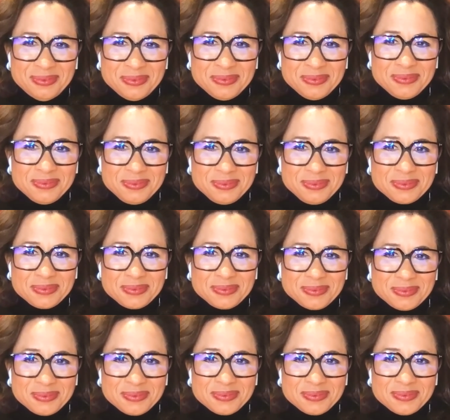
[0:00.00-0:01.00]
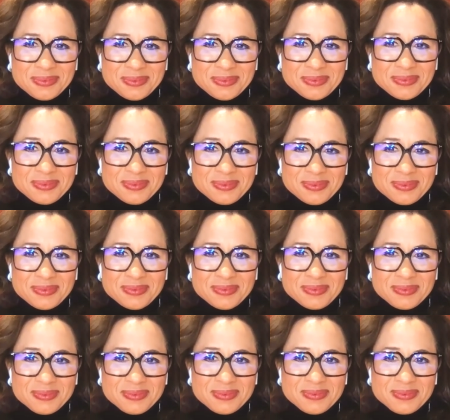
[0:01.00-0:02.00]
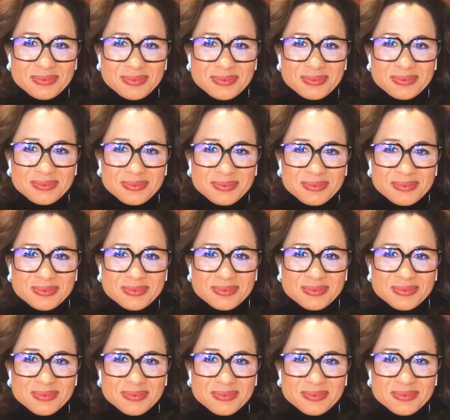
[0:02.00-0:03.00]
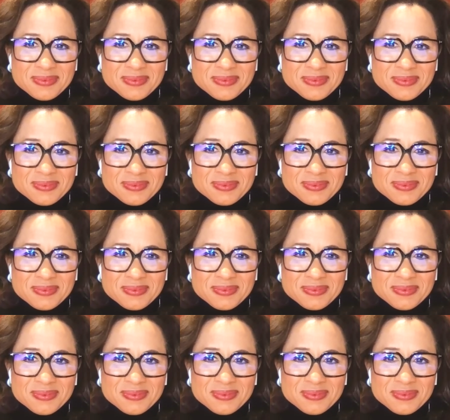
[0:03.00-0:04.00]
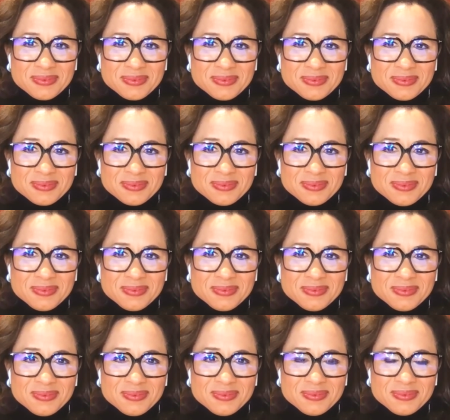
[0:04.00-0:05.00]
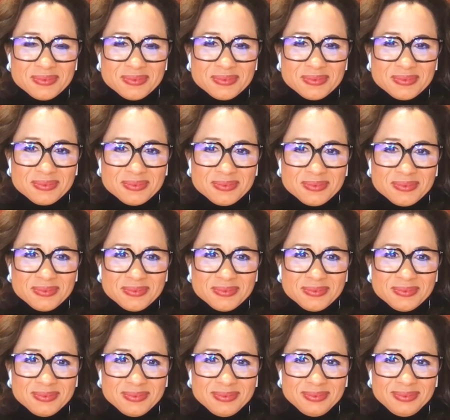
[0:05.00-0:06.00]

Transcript: No words are spoken by the person on screen.